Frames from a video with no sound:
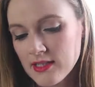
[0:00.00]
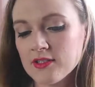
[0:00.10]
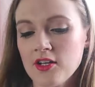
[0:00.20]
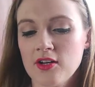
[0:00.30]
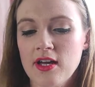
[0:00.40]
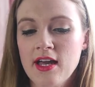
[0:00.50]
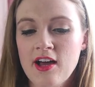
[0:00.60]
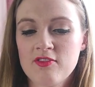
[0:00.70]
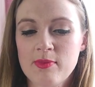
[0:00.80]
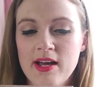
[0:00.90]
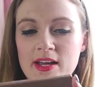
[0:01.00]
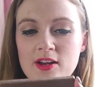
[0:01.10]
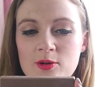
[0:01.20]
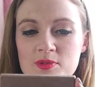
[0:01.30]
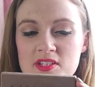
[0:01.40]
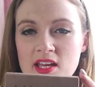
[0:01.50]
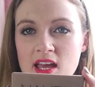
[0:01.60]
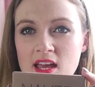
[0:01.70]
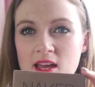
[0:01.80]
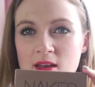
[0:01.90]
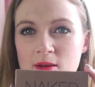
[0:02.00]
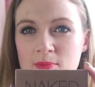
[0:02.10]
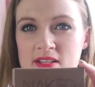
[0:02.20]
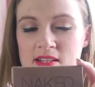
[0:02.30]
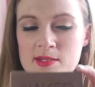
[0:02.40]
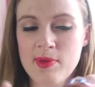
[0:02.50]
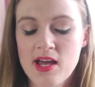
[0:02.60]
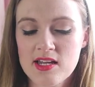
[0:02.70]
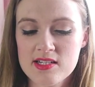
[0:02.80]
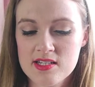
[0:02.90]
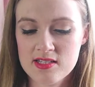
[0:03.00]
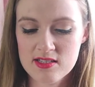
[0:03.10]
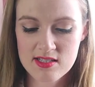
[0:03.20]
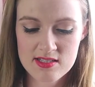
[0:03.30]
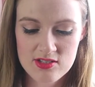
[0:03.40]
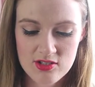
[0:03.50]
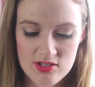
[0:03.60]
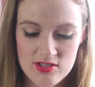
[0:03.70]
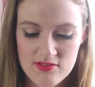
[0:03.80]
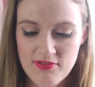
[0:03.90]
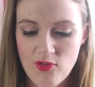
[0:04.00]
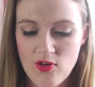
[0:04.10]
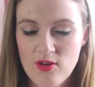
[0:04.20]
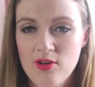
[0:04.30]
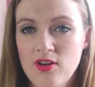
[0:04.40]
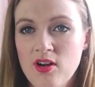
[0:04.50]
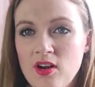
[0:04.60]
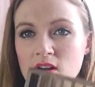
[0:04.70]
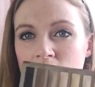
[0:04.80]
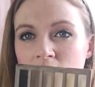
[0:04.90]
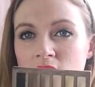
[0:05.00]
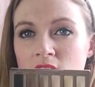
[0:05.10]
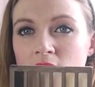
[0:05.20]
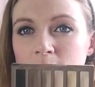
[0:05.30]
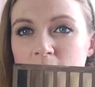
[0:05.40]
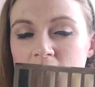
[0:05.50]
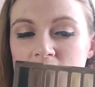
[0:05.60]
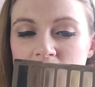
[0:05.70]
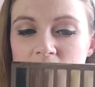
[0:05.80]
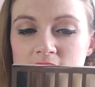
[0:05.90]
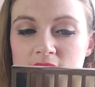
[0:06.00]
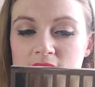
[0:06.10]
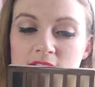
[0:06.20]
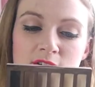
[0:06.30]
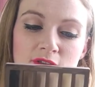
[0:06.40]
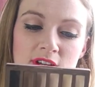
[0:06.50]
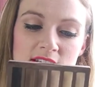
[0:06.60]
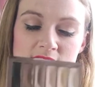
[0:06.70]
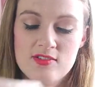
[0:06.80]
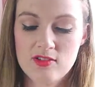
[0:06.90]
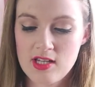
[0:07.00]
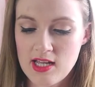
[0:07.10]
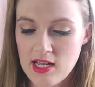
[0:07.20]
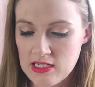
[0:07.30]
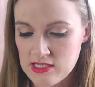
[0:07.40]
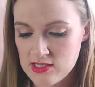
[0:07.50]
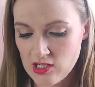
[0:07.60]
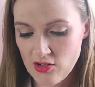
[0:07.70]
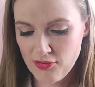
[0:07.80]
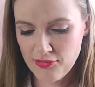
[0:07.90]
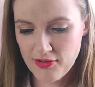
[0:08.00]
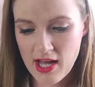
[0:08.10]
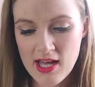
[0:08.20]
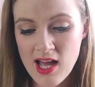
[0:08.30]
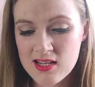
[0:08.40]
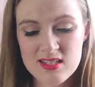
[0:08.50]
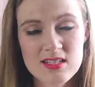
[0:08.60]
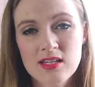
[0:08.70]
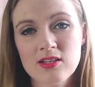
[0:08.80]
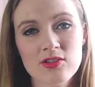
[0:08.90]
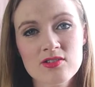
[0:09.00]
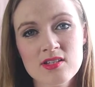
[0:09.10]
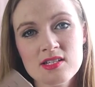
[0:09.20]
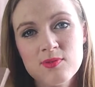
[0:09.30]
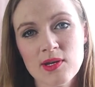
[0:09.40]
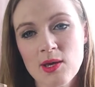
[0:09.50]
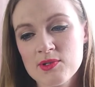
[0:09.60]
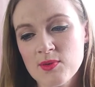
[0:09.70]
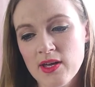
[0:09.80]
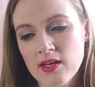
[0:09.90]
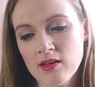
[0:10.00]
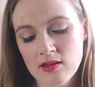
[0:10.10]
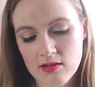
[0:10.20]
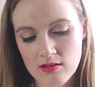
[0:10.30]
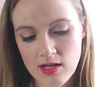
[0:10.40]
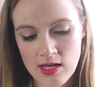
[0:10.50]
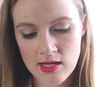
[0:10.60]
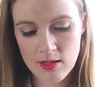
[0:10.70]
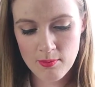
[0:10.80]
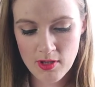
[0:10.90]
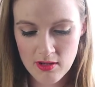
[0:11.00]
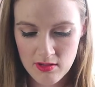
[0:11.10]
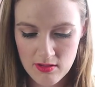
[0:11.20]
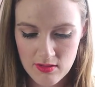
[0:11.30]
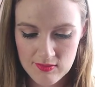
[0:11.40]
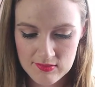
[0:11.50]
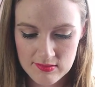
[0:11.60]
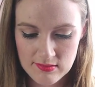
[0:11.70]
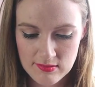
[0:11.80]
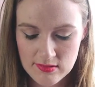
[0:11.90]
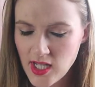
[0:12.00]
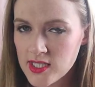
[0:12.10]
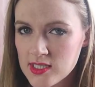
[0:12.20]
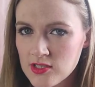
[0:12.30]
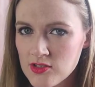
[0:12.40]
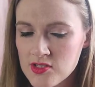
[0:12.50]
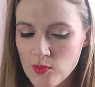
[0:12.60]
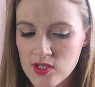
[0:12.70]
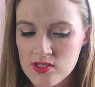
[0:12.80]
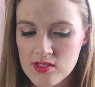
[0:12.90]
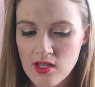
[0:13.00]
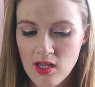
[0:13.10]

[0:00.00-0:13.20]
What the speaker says: Now I have my Urban Decay Basics palette. This is just for blending and crease and all that kind of stuff. I actually didn't use this when I was away. I didn't use it once.